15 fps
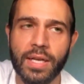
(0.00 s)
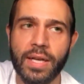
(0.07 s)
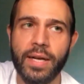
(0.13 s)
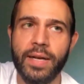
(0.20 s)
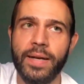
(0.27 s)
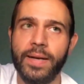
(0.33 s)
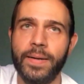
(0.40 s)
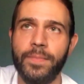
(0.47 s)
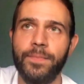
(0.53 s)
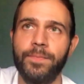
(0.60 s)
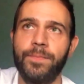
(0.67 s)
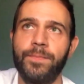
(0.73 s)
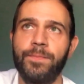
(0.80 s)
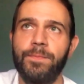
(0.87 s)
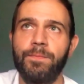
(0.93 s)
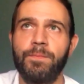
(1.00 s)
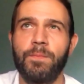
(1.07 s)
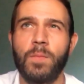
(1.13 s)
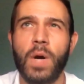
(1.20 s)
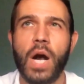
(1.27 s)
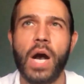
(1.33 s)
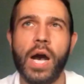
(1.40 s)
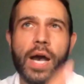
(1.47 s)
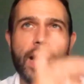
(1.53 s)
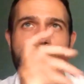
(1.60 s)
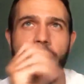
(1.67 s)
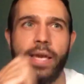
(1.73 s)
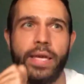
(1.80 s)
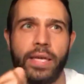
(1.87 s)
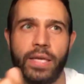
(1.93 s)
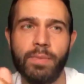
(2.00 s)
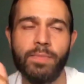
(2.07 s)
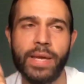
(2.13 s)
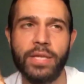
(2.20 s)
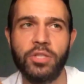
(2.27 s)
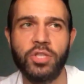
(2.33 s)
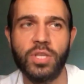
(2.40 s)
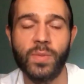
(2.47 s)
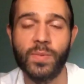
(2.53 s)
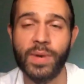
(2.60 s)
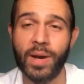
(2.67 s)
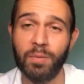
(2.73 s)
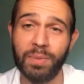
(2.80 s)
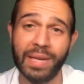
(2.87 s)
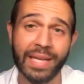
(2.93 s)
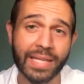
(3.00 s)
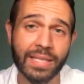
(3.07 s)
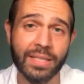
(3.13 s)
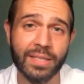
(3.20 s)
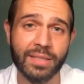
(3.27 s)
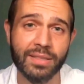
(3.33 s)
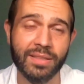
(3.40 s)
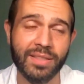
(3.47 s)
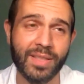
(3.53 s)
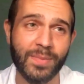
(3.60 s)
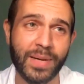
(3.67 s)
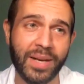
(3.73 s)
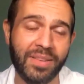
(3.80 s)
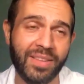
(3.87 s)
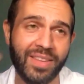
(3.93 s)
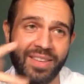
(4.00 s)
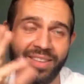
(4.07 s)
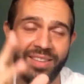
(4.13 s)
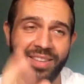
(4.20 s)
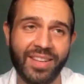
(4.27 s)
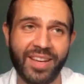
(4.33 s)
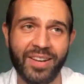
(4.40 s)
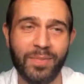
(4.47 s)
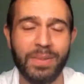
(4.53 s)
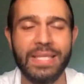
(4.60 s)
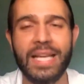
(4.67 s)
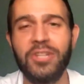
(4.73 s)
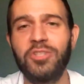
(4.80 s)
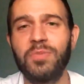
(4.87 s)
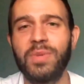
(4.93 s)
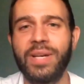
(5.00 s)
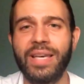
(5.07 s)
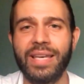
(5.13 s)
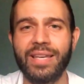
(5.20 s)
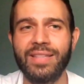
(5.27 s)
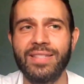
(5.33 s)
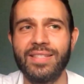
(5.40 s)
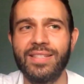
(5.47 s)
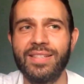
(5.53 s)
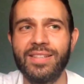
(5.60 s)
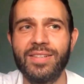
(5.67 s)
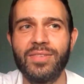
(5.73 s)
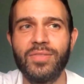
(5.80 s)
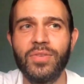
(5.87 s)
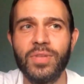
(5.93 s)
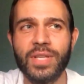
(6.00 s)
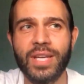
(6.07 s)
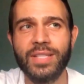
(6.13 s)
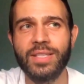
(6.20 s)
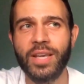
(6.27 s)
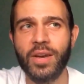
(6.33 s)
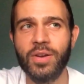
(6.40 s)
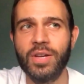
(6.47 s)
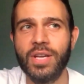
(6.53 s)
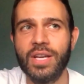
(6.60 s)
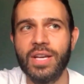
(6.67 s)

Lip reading: I mentioned to him about police, about the kind of potential mugging incident a few days ago.